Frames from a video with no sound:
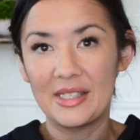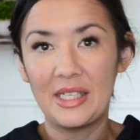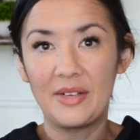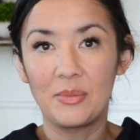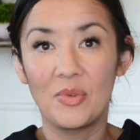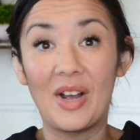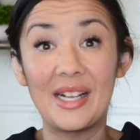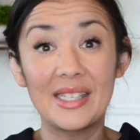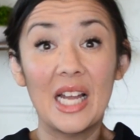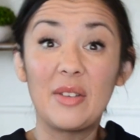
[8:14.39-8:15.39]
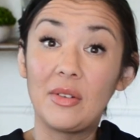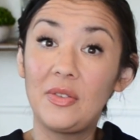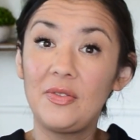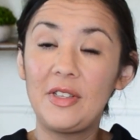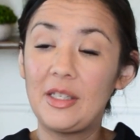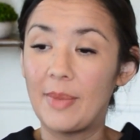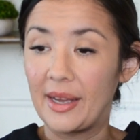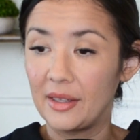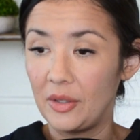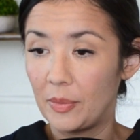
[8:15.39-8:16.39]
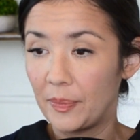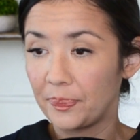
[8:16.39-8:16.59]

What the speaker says: That provides kind of a feedback loop.